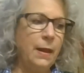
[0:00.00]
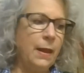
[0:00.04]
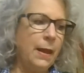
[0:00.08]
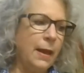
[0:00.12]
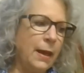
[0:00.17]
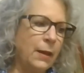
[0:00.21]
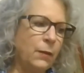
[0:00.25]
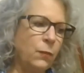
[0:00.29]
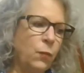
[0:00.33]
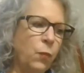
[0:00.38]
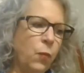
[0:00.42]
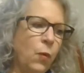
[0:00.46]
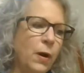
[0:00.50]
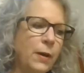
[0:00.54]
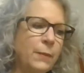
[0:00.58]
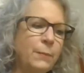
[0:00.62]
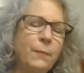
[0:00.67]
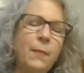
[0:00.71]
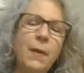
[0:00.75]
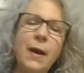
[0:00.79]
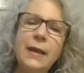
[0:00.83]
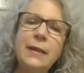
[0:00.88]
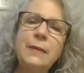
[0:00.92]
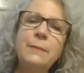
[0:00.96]
And what
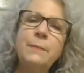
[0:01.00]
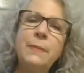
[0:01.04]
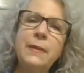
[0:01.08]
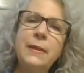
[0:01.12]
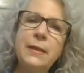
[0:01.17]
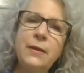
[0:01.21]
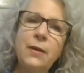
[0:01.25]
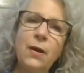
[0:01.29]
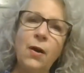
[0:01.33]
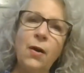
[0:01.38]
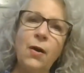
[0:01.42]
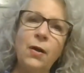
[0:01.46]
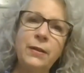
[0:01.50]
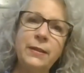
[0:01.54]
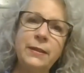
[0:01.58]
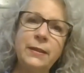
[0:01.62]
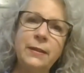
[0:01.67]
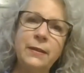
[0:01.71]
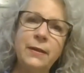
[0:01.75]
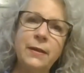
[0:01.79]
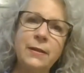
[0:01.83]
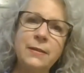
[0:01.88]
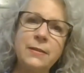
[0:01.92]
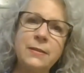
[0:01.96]
might be
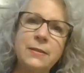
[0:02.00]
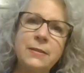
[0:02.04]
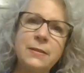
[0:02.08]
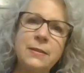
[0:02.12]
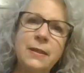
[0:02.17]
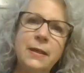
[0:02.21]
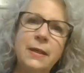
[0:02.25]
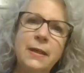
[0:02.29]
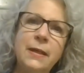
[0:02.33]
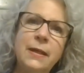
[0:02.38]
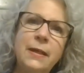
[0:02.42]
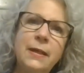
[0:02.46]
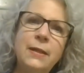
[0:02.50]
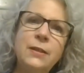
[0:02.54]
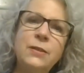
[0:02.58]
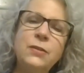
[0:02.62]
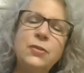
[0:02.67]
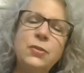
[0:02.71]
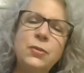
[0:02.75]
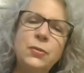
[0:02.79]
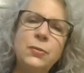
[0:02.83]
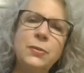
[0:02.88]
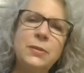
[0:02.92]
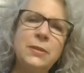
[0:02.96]
calling us
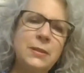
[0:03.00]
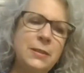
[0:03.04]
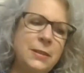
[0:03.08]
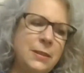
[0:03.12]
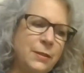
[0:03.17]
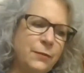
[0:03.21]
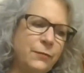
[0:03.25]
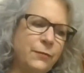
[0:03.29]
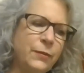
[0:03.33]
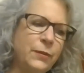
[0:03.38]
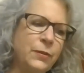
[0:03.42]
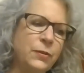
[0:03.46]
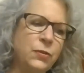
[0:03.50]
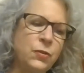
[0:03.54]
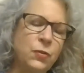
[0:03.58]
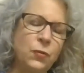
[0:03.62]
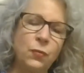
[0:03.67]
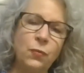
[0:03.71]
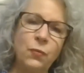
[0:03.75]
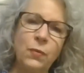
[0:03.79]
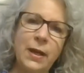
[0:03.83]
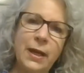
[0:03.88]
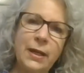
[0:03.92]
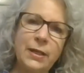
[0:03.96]
into a different
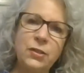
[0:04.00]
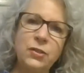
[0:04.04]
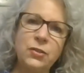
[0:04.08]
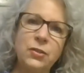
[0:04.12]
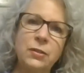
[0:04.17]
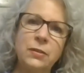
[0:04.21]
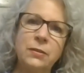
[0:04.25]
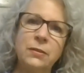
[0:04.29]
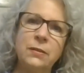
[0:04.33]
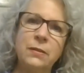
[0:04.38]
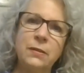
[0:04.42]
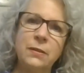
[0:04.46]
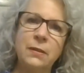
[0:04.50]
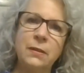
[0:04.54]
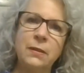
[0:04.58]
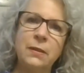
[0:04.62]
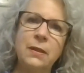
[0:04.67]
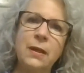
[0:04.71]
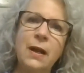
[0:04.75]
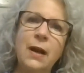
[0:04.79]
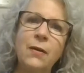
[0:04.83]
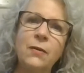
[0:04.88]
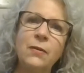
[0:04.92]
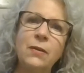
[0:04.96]
direction
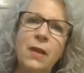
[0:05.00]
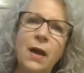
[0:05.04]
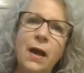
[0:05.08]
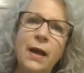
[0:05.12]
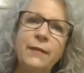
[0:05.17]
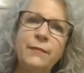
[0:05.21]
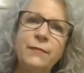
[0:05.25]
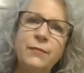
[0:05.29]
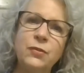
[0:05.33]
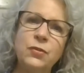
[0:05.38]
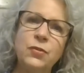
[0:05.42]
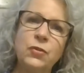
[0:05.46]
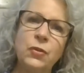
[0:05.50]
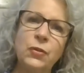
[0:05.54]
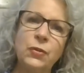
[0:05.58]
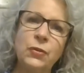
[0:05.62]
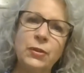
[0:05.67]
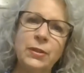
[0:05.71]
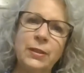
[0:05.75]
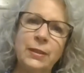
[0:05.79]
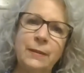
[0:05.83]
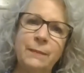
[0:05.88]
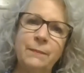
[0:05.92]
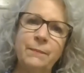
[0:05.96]
in our life's
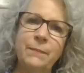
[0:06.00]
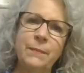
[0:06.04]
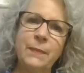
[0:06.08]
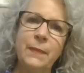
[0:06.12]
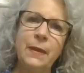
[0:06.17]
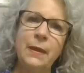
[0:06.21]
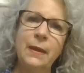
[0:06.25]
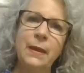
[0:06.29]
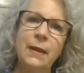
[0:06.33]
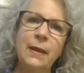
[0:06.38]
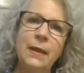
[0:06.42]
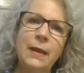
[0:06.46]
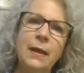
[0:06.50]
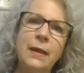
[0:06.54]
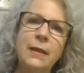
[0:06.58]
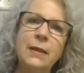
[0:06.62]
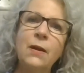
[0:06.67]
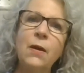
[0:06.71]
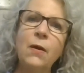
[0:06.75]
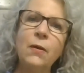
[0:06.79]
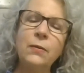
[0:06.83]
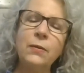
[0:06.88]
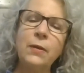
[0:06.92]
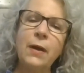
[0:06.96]
journey
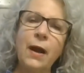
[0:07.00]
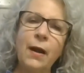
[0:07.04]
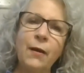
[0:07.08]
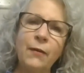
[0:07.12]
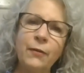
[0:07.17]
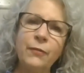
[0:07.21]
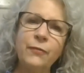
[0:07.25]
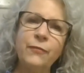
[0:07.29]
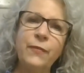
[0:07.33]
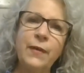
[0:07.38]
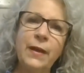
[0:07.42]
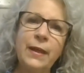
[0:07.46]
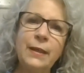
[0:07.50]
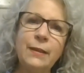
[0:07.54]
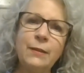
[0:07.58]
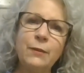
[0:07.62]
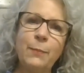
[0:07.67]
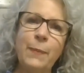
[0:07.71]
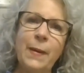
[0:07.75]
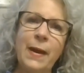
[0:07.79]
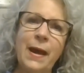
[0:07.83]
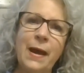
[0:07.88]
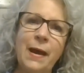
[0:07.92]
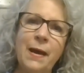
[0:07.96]
and on our
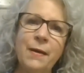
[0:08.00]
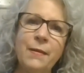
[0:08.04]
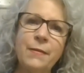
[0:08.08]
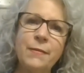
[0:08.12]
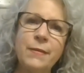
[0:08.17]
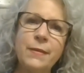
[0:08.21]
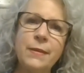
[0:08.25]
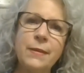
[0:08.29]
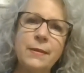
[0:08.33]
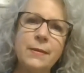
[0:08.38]
faith path?